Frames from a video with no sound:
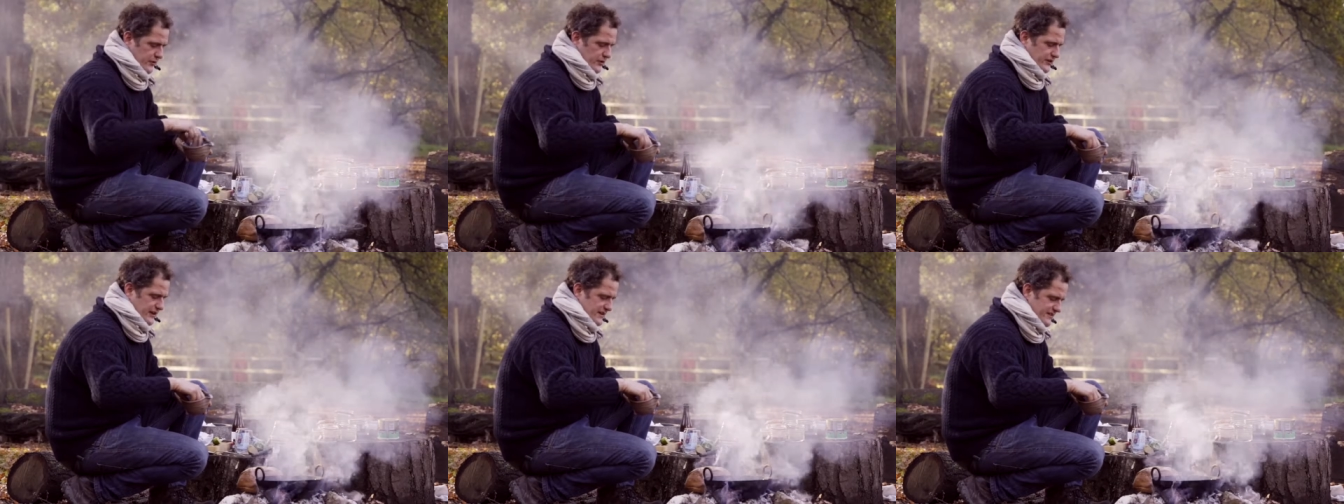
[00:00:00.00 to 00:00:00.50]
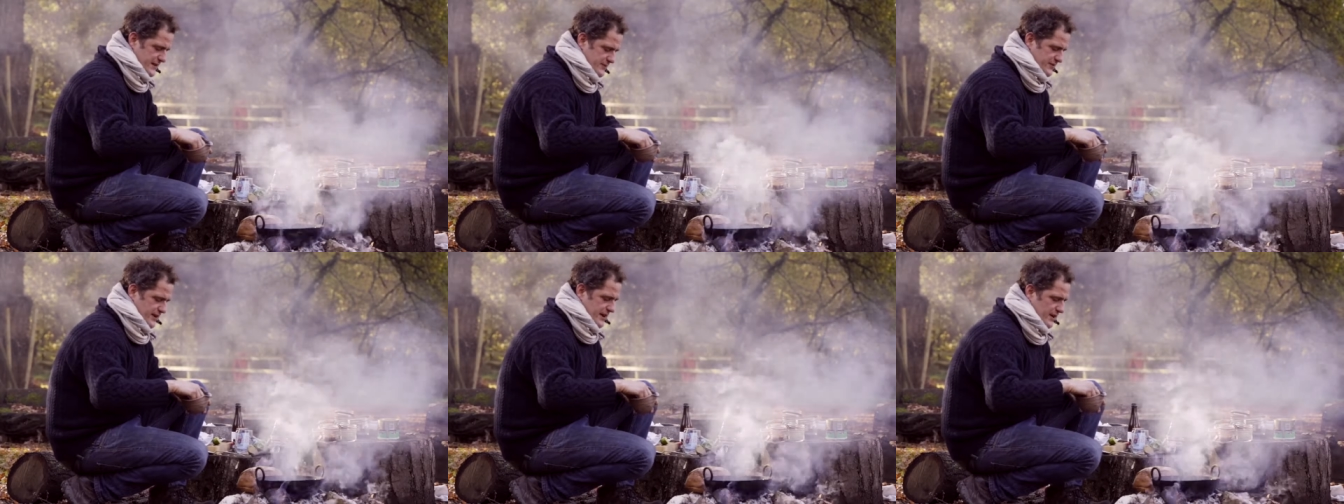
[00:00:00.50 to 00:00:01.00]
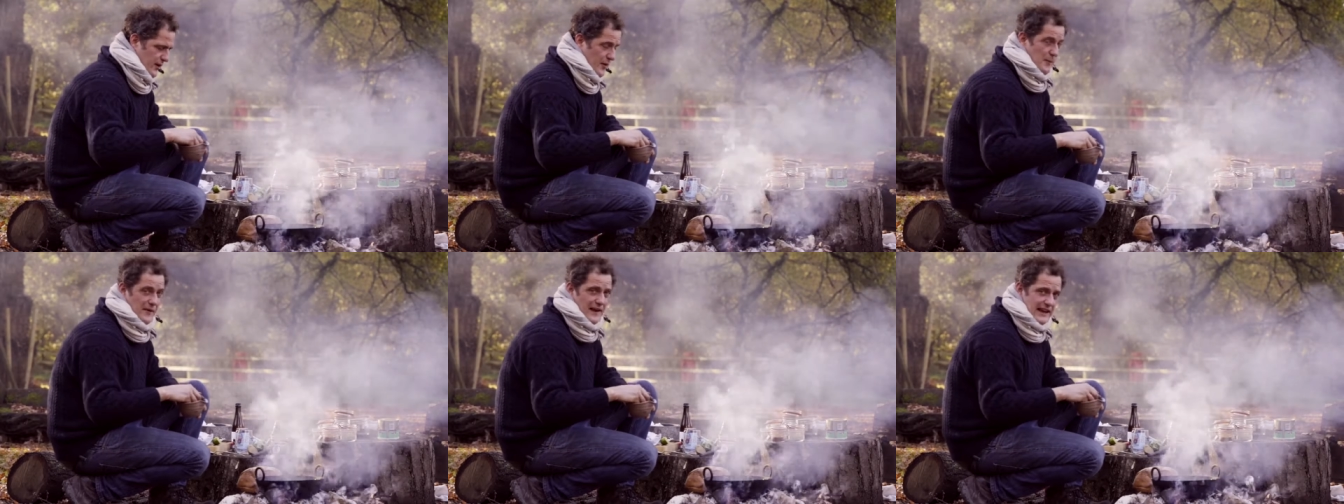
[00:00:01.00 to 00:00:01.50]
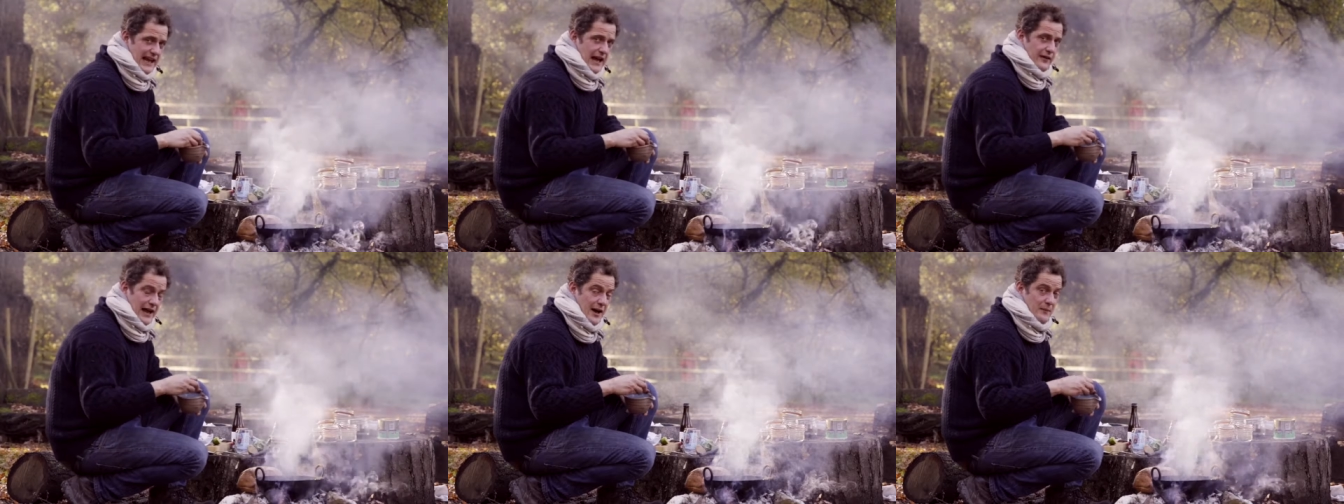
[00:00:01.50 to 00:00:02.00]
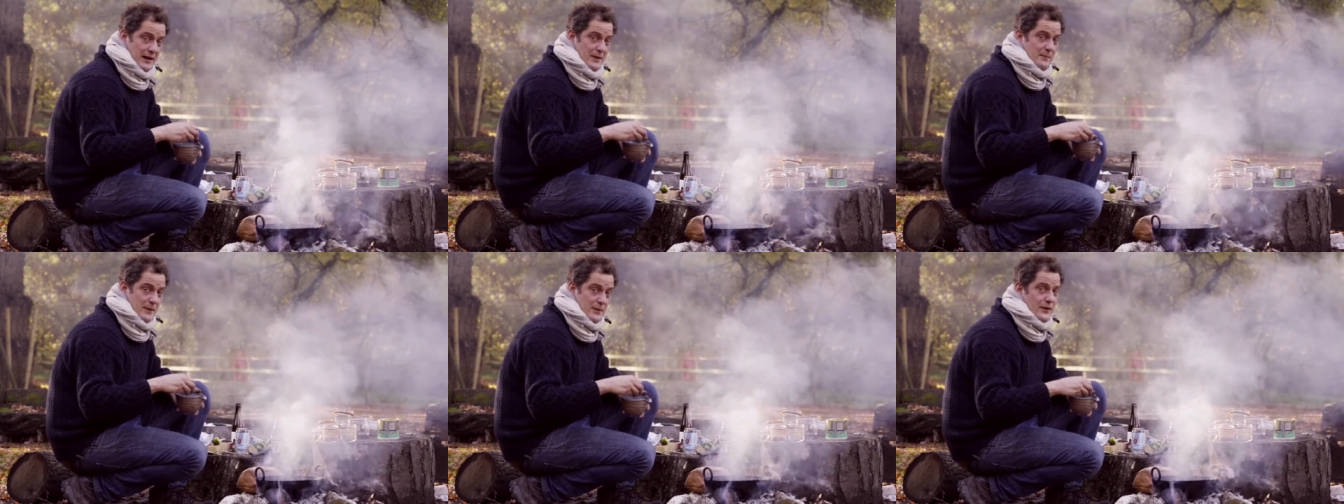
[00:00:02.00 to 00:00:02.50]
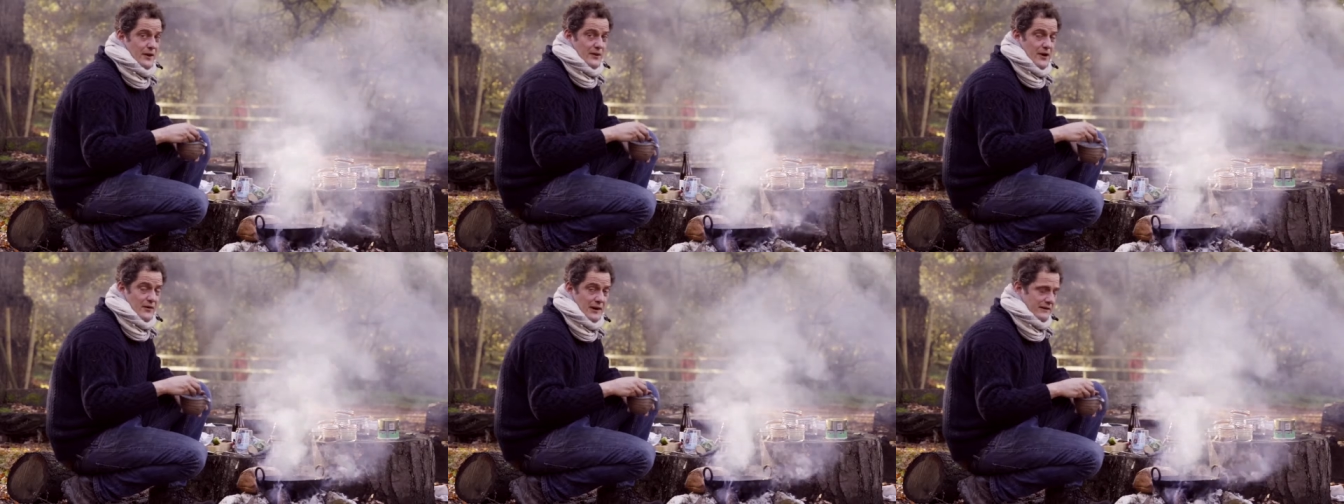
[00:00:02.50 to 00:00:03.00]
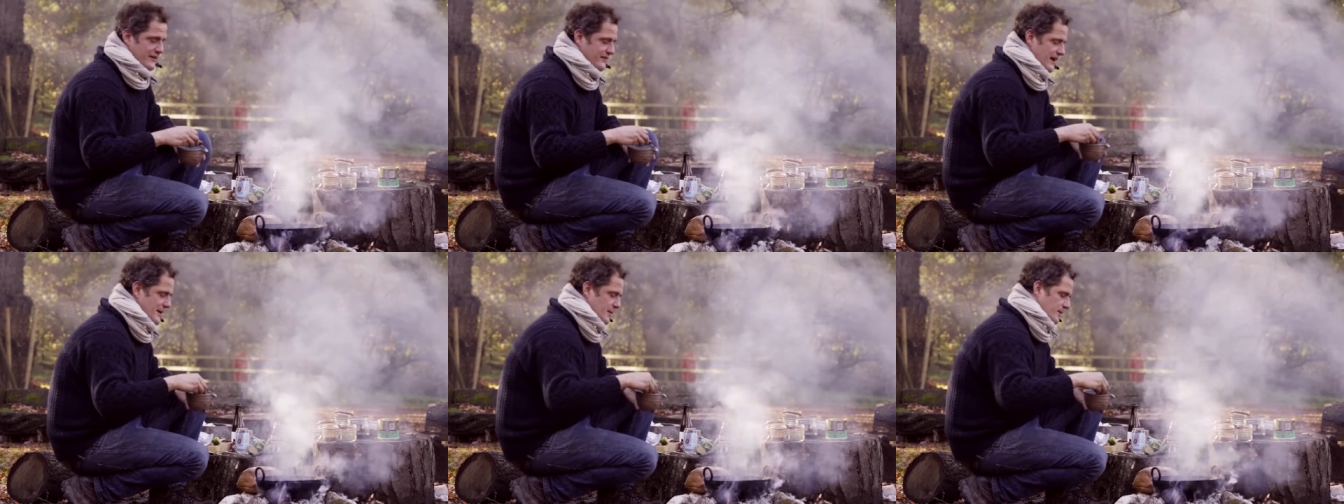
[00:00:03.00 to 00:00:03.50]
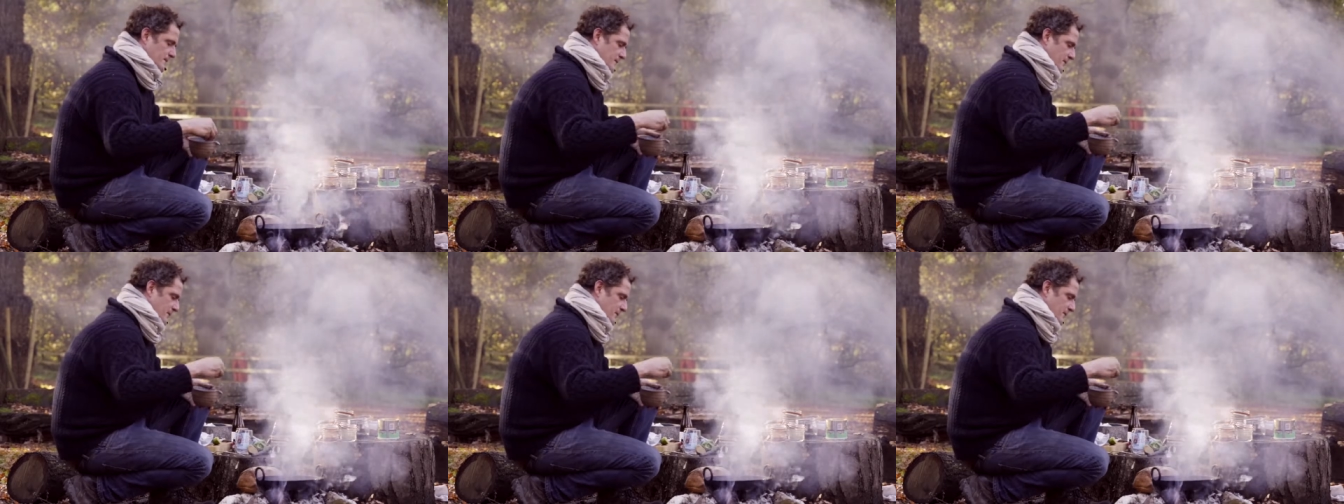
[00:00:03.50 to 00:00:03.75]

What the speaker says: salt in, it seems like a lot, but then count how many people there are around the table.